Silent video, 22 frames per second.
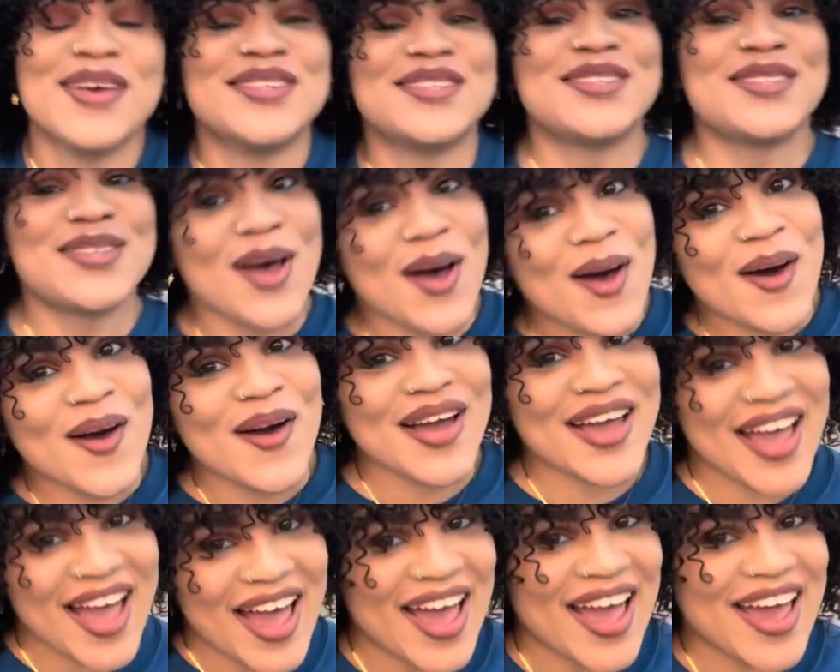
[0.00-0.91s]
So,
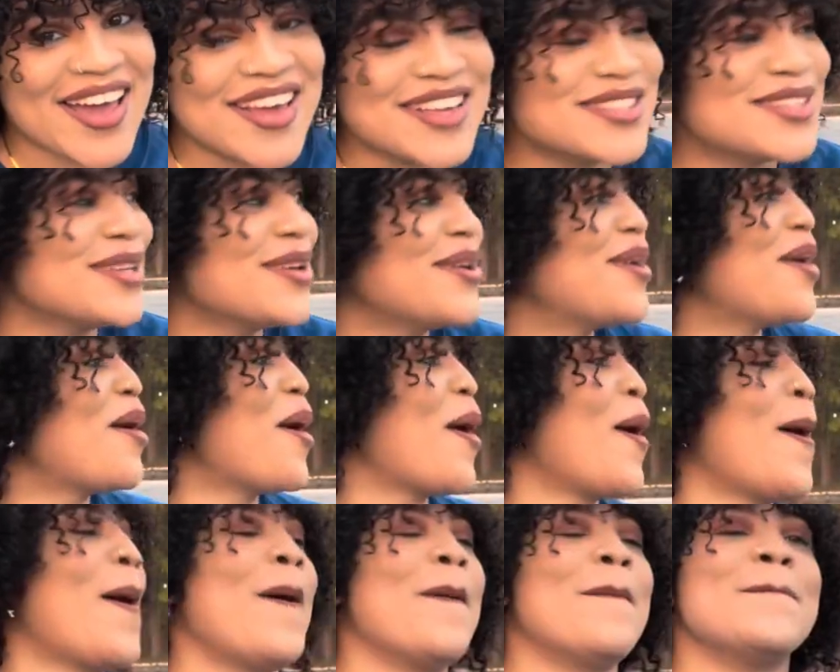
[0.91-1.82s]
guys,
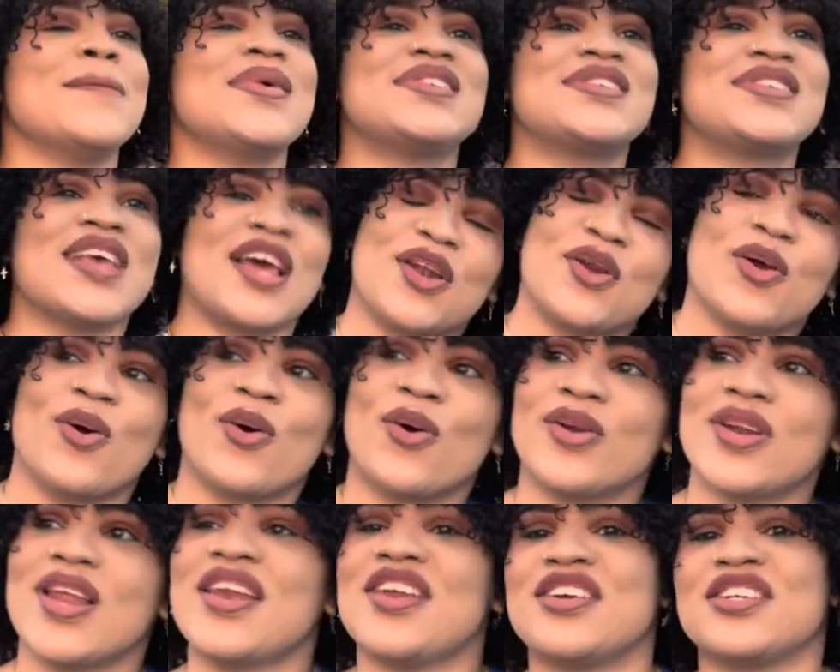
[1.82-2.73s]
me say no.
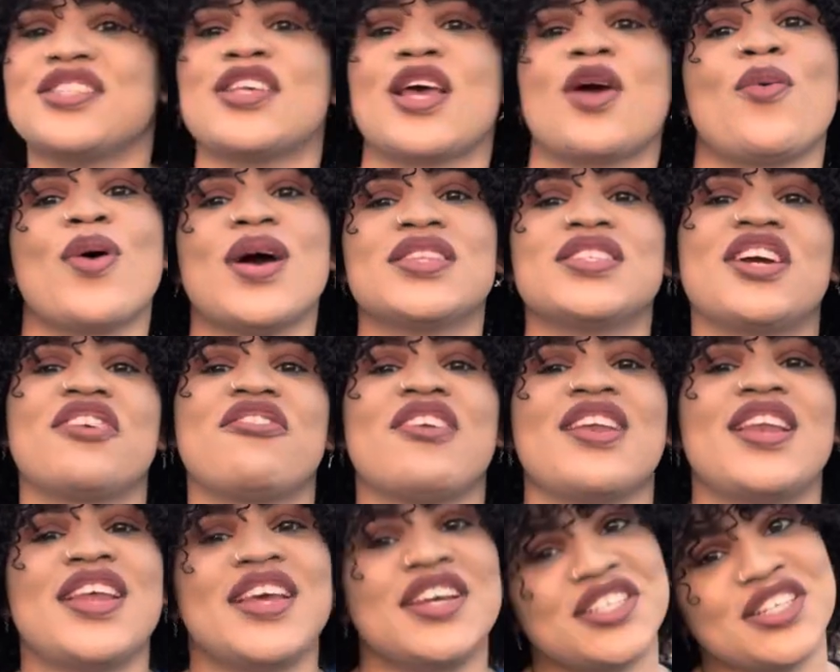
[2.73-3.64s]
Then you're saying want a
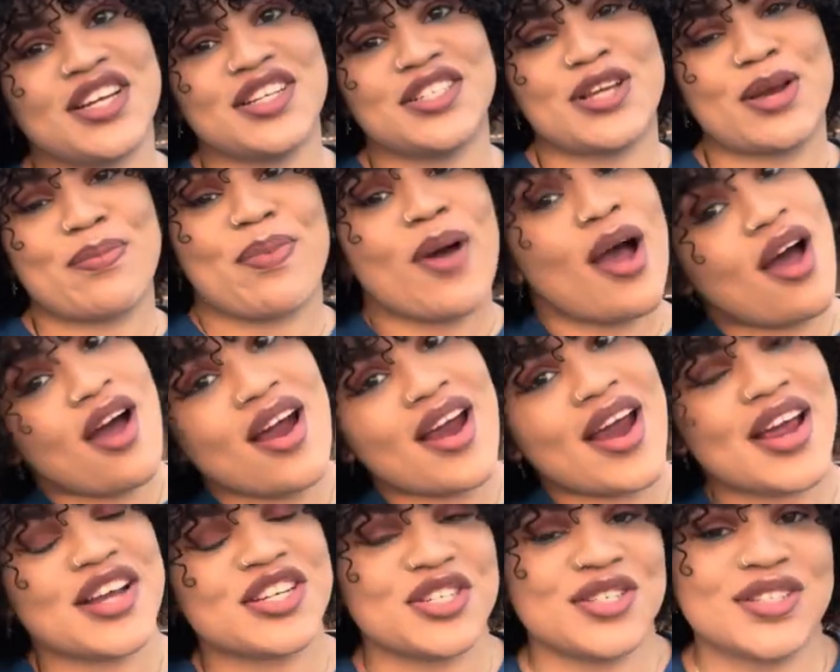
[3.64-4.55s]
relationship, or
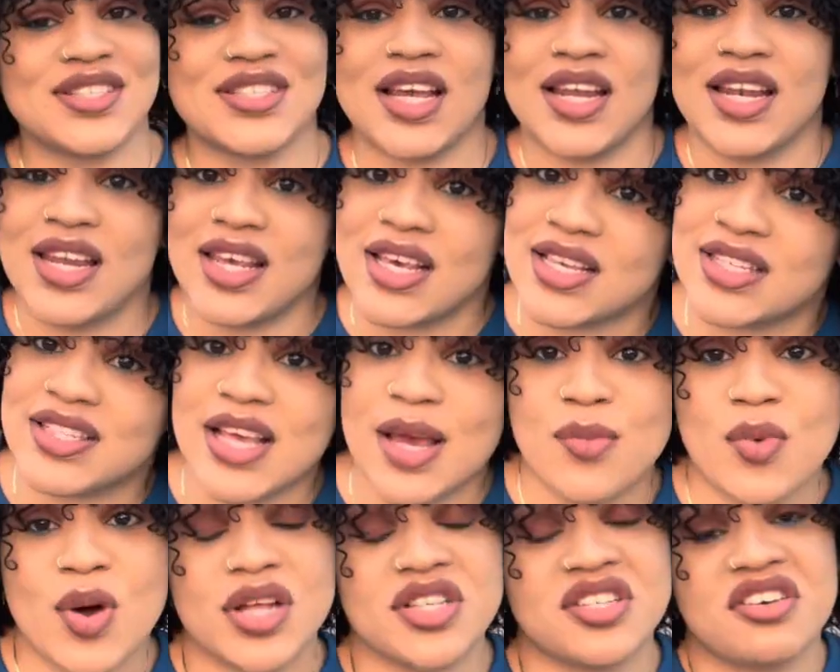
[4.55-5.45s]
I should say Dicky say
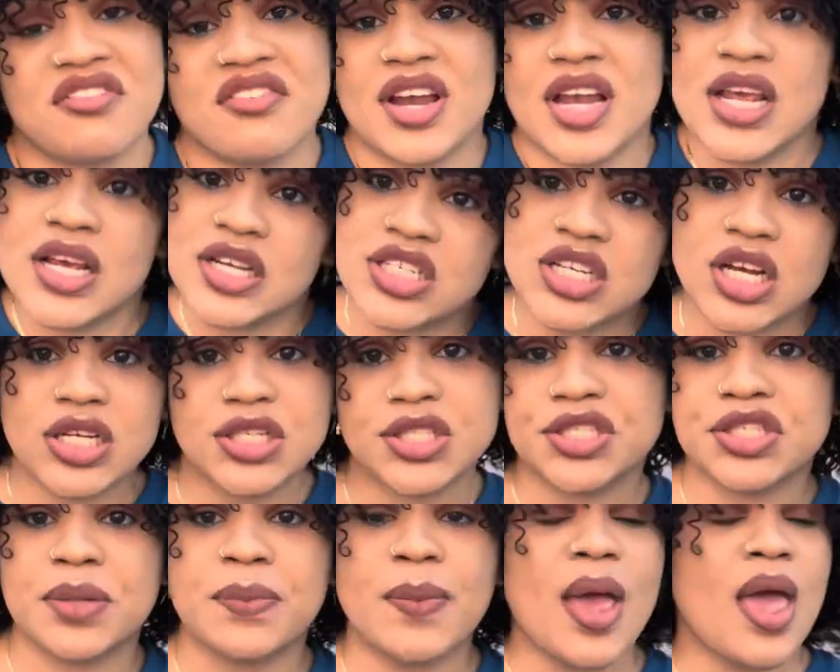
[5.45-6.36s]
want a
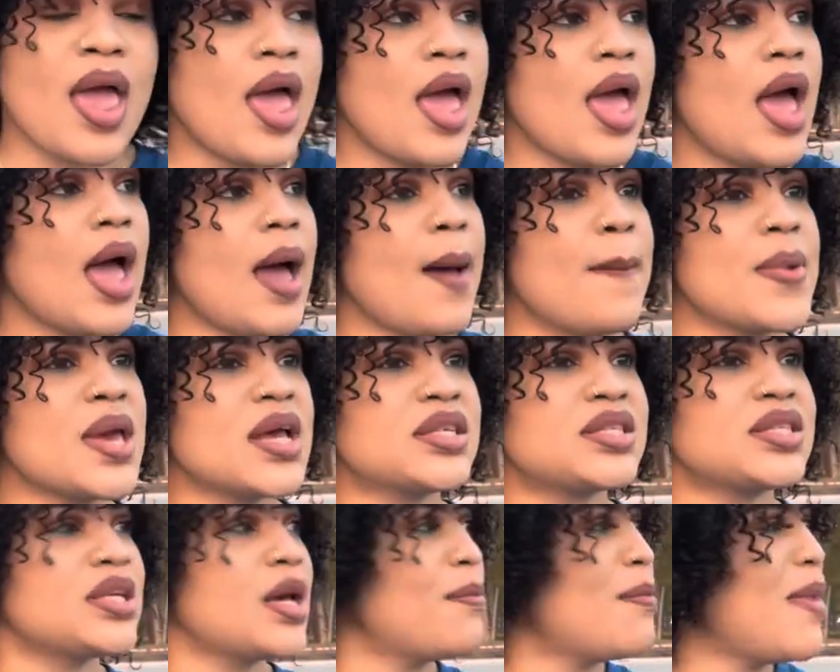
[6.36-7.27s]
relationship. I mean, I
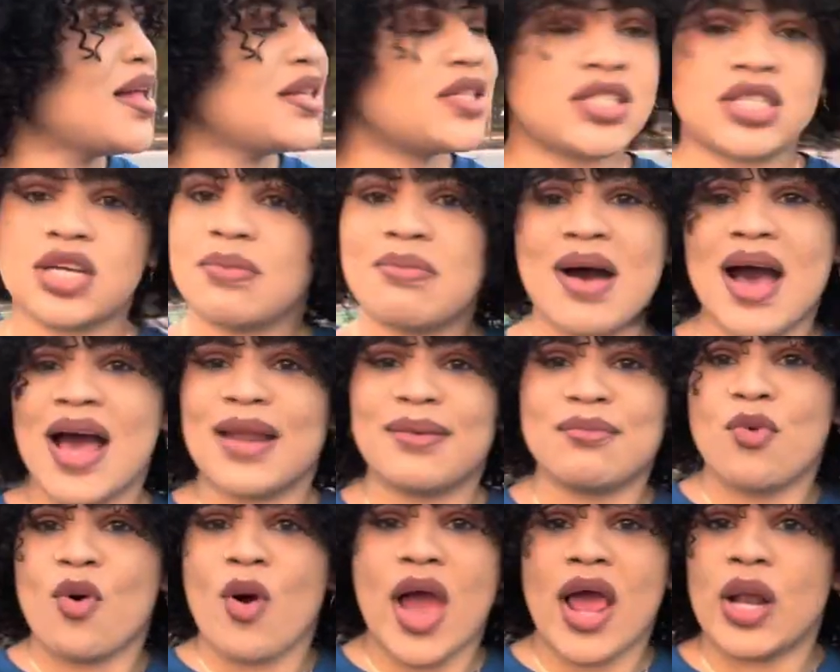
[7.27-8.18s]
say, but too bad,
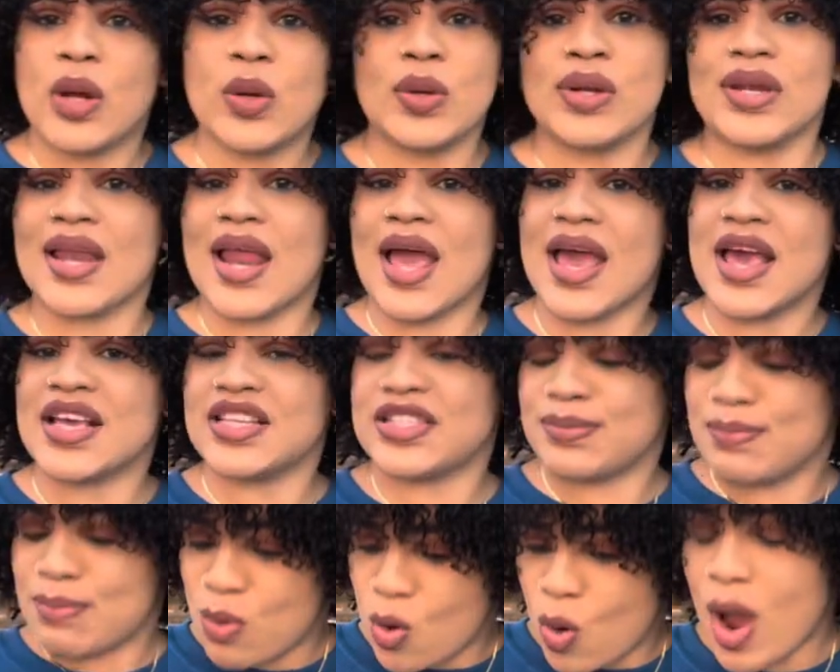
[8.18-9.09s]
boy, look nice,
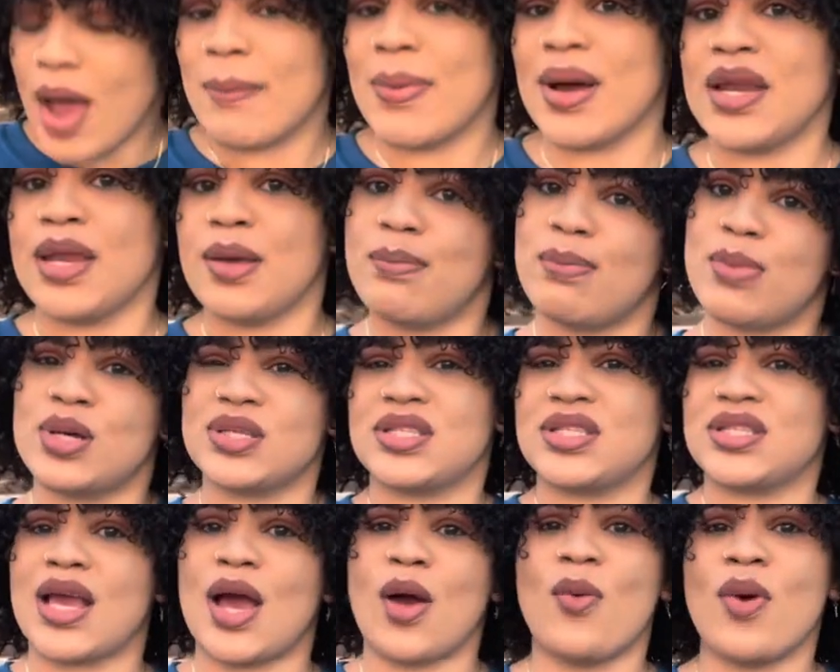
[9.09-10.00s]
boy, body
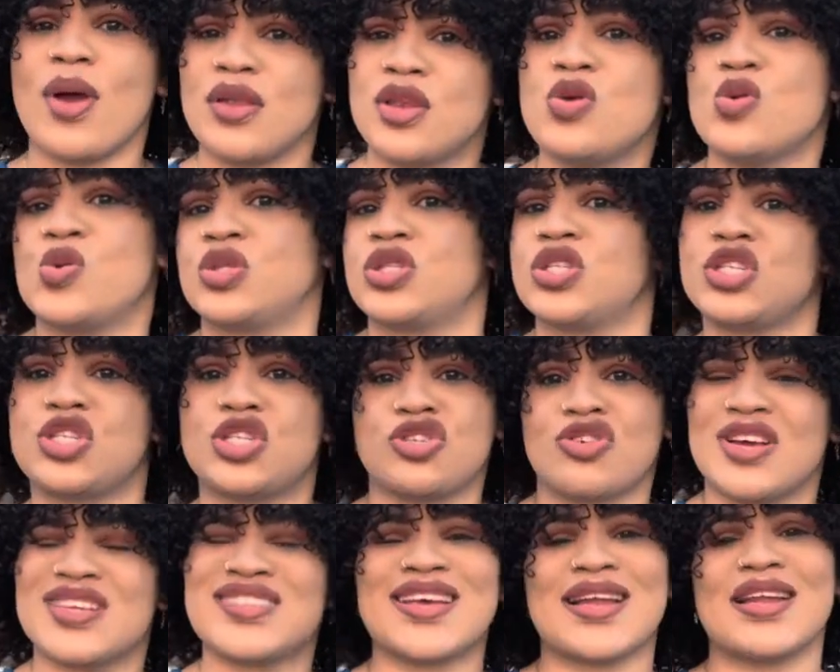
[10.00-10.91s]
buzzy. When you used to
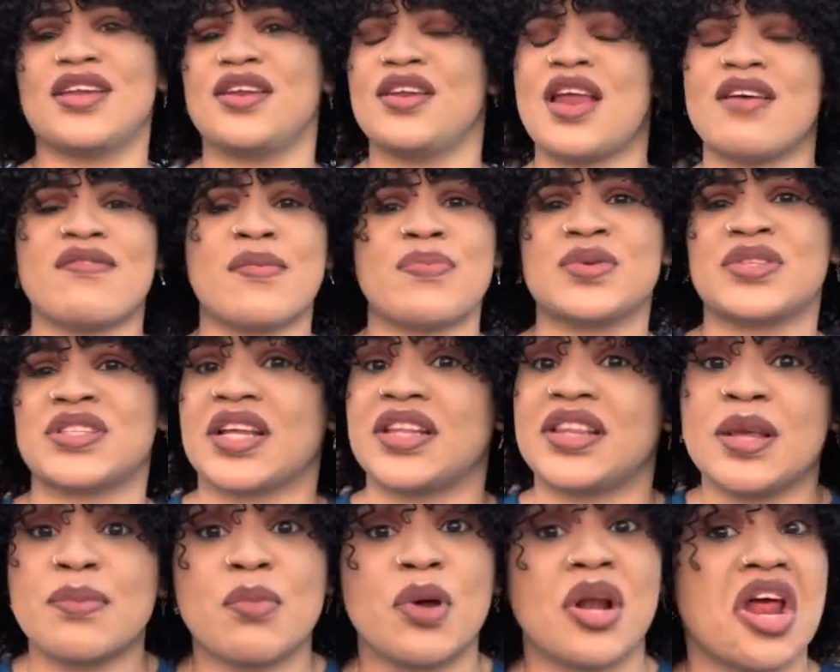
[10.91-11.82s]
dress and you have a piece of
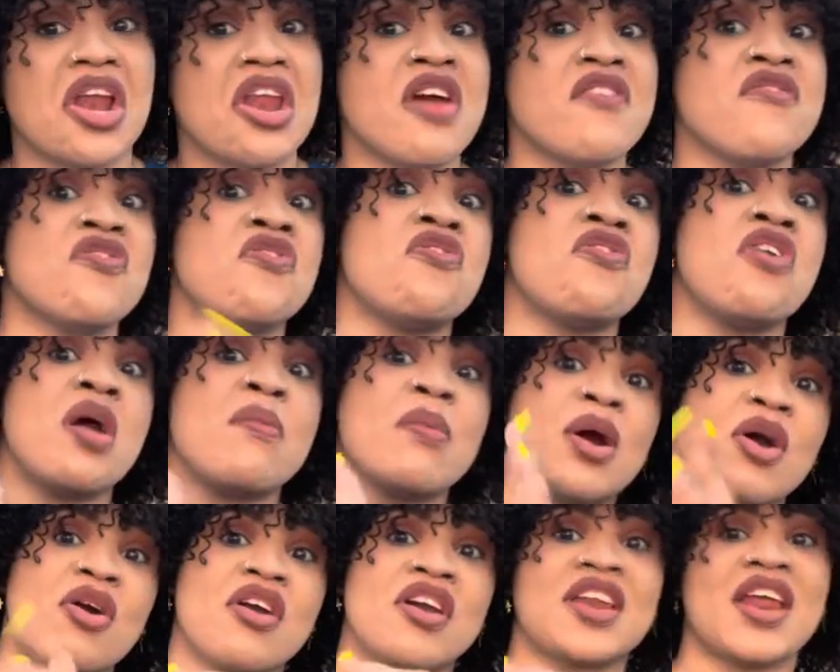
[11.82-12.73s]
Timberland, everywhere
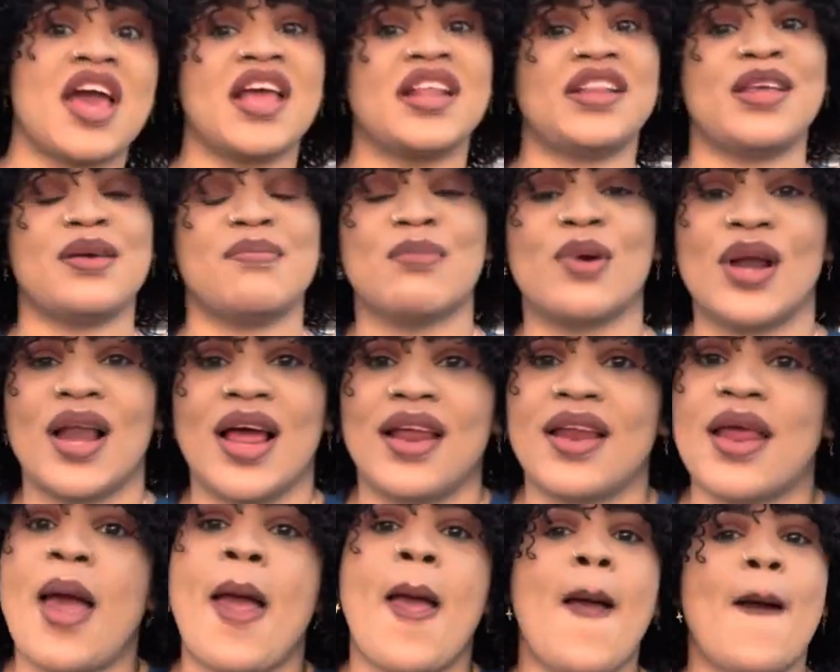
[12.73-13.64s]
I'm going at
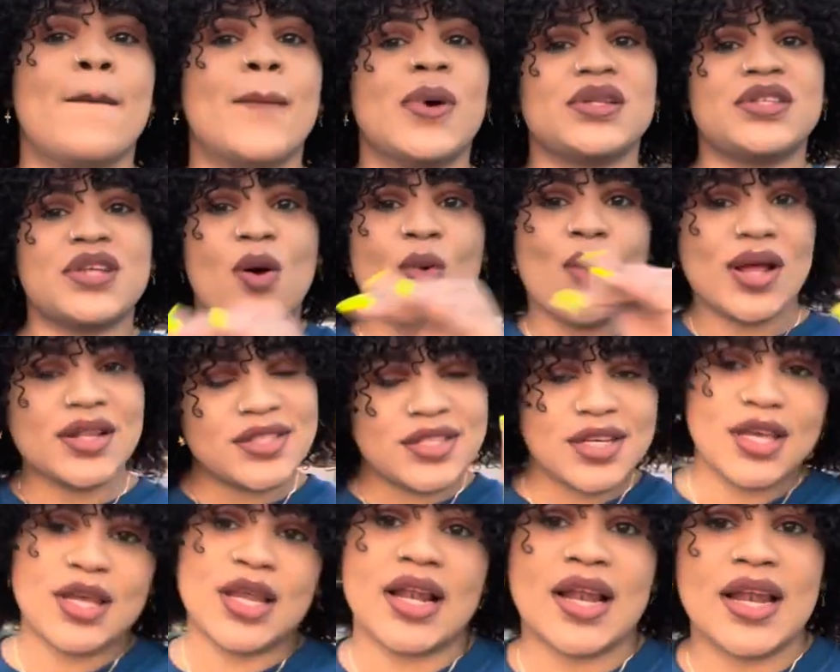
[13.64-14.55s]
Timberland. But I want
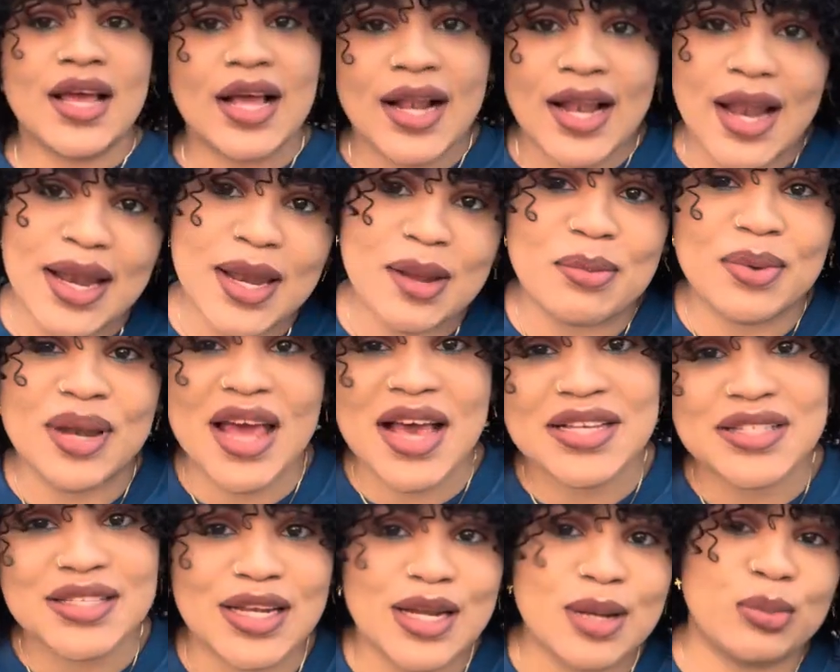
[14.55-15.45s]
thing it little and him
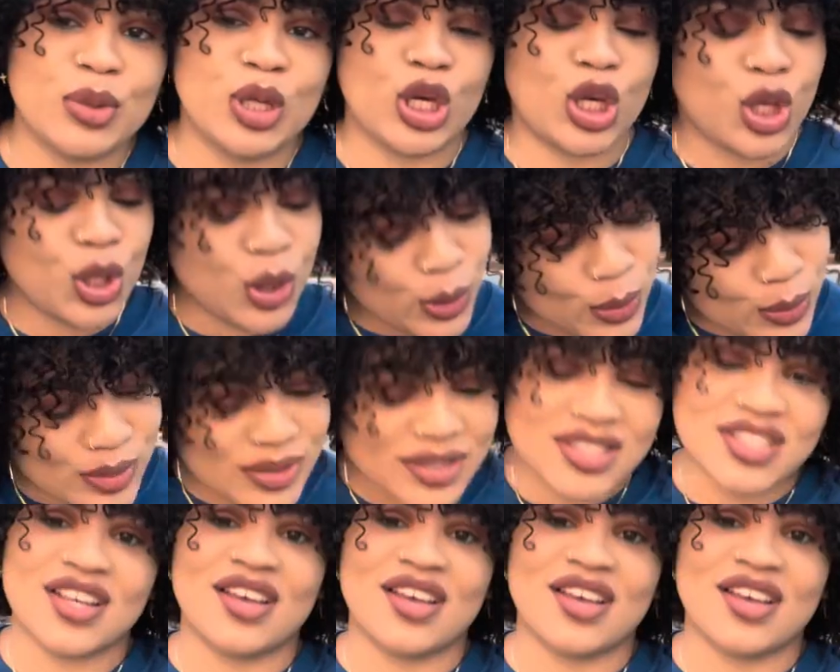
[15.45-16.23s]
nice and him cute.